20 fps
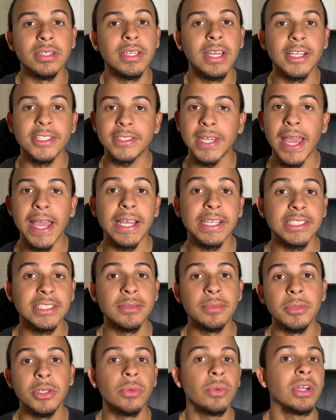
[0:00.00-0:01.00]
You guys are
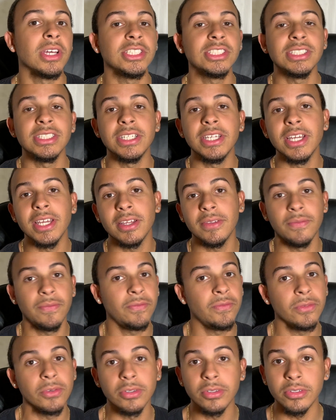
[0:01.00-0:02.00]
asking me what I should get
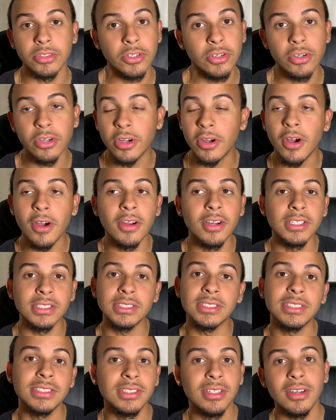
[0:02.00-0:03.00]
for your cars
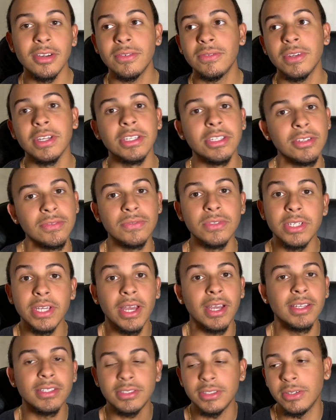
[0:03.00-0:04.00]
and stuff, and I give you
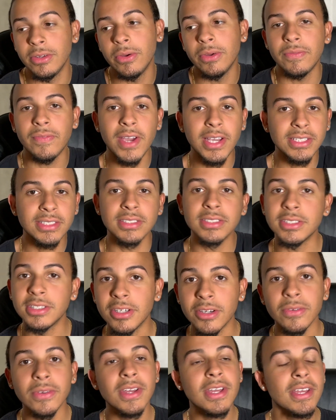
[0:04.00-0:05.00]
guys, you know, advice and
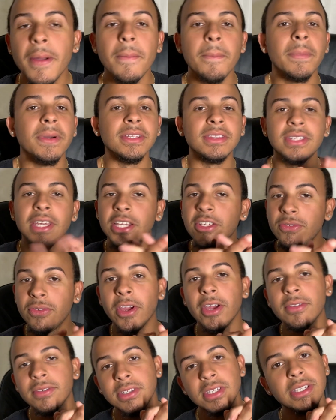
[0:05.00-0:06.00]
stuff. But thanks
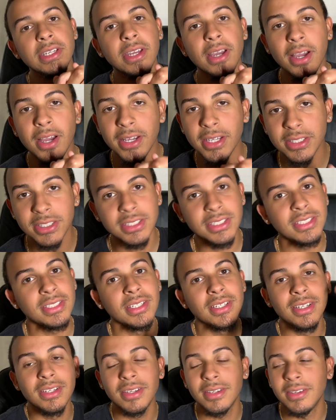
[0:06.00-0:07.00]
for everything, guys.